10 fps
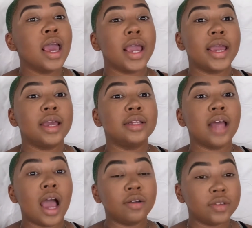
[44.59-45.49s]
and
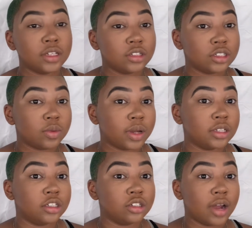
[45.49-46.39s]
I really just
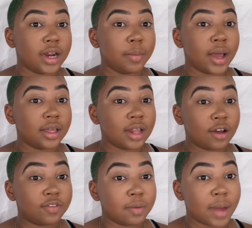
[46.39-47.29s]
wanted to try the palette
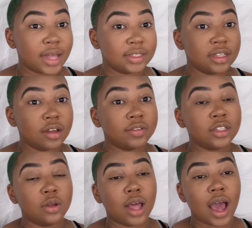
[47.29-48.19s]
out for myself
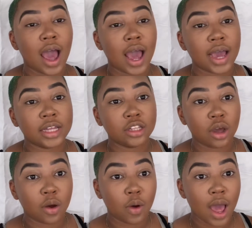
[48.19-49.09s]
so that I
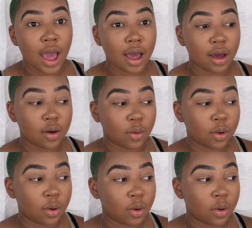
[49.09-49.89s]
know how